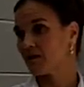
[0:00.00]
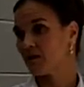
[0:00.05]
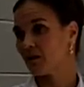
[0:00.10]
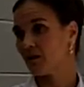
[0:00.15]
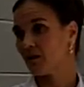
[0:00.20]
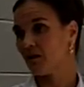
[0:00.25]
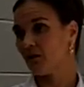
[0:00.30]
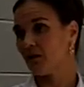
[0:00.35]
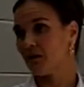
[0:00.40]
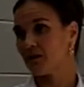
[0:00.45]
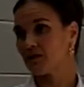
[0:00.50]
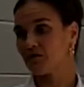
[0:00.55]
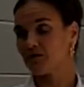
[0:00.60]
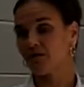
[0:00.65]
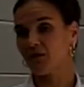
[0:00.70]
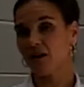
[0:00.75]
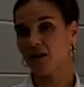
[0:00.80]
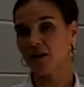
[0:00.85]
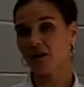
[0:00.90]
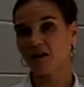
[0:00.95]
So as
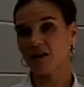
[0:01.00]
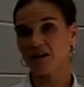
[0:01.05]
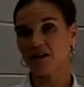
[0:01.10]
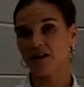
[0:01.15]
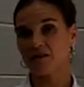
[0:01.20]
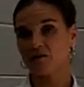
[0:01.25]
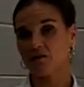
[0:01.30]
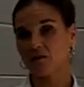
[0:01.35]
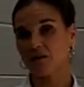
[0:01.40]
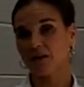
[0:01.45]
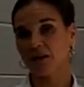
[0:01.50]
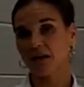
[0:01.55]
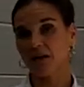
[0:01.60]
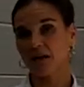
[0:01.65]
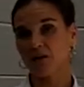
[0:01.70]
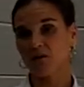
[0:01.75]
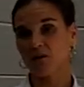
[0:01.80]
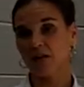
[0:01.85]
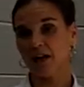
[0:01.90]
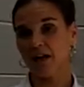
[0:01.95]
far as
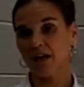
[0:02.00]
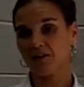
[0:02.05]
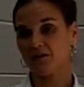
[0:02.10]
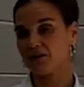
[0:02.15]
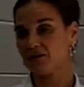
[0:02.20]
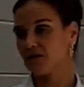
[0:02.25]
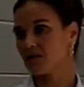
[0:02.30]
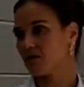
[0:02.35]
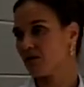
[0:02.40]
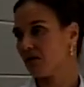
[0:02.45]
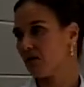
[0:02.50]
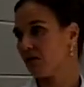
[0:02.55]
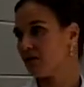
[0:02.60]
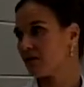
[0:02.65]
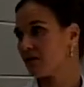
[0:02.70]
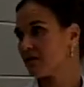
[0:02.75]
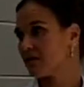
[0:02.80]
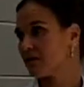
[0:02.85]
organic reactions go,